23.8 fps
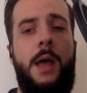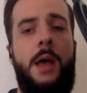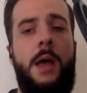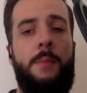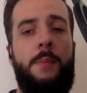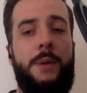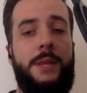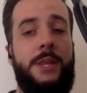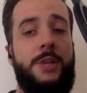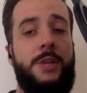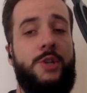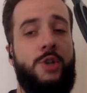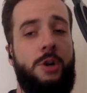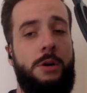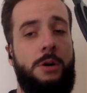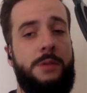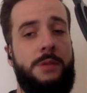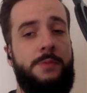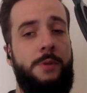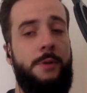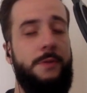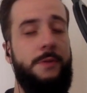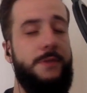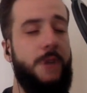but the
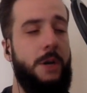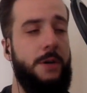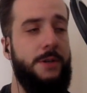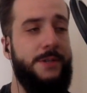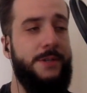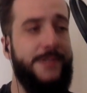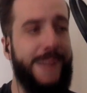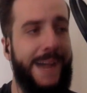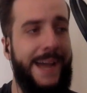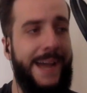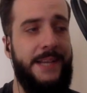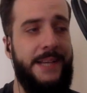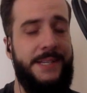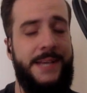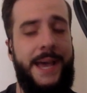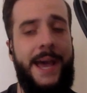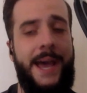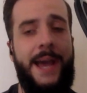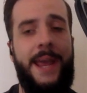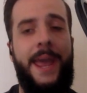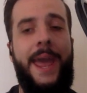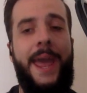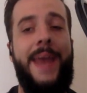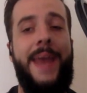charge moves are Sky
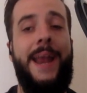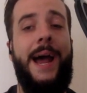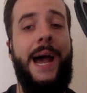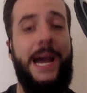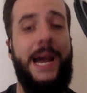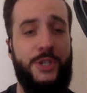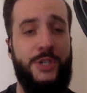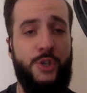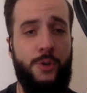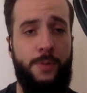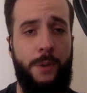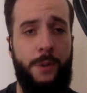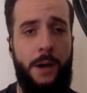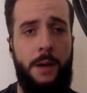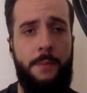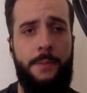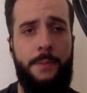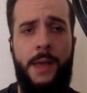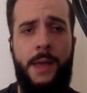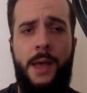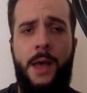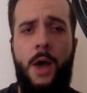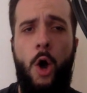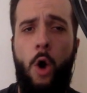Attack and Hydro
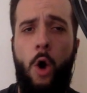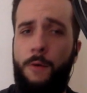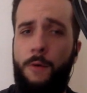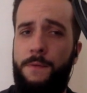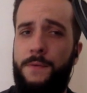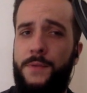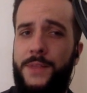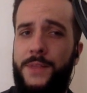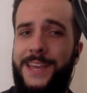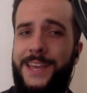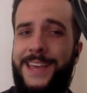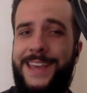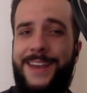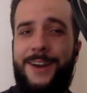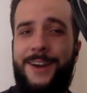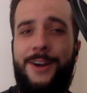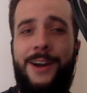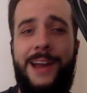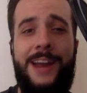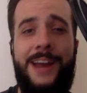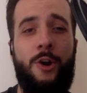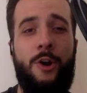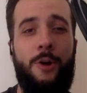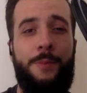Pump. Hopefully
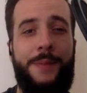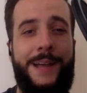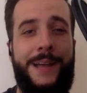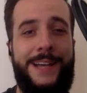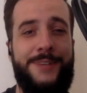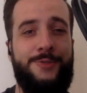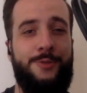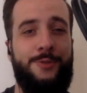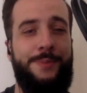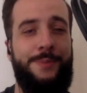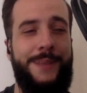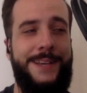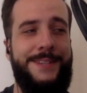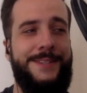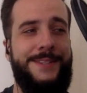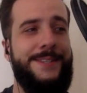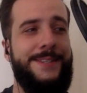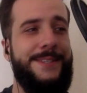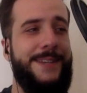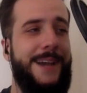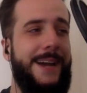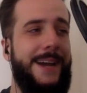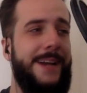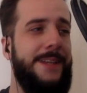here, Aeroblast replaces
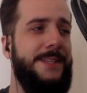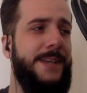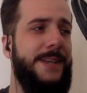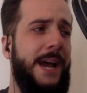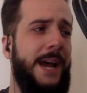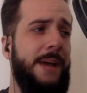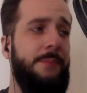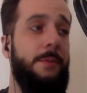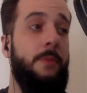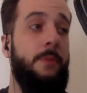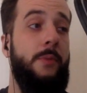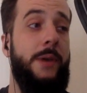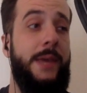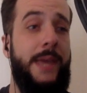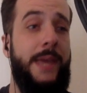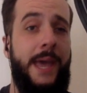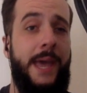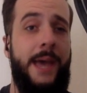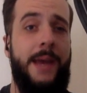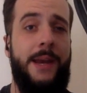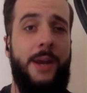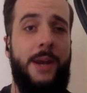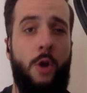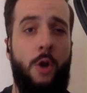Sky Attack, but we
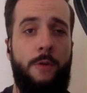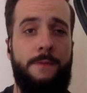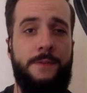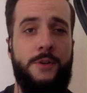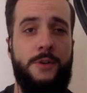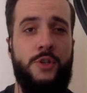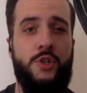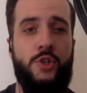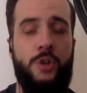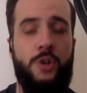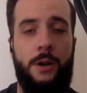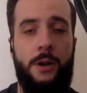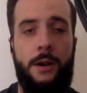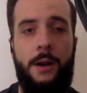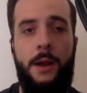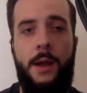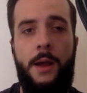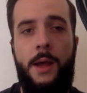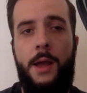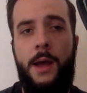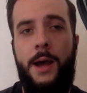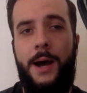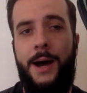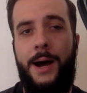can't know for sure.
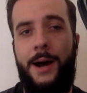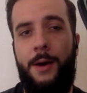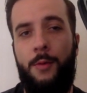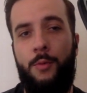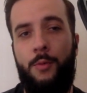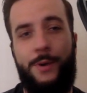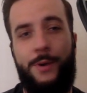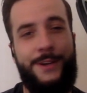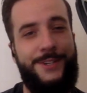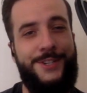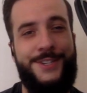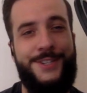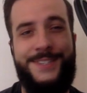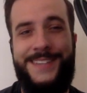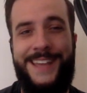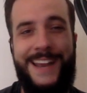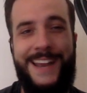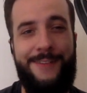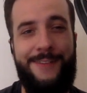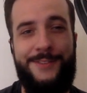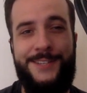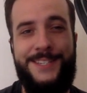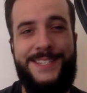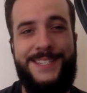We're just going to
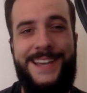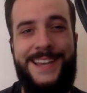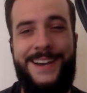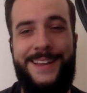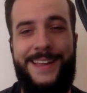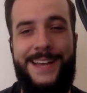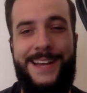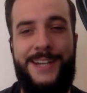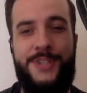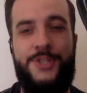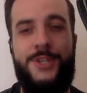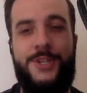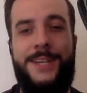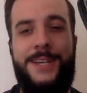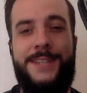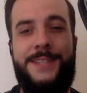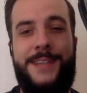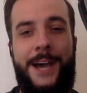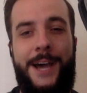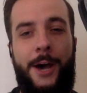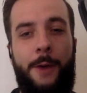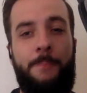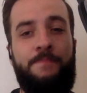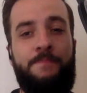have to see how that shakes
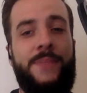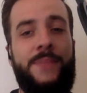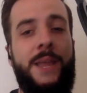out.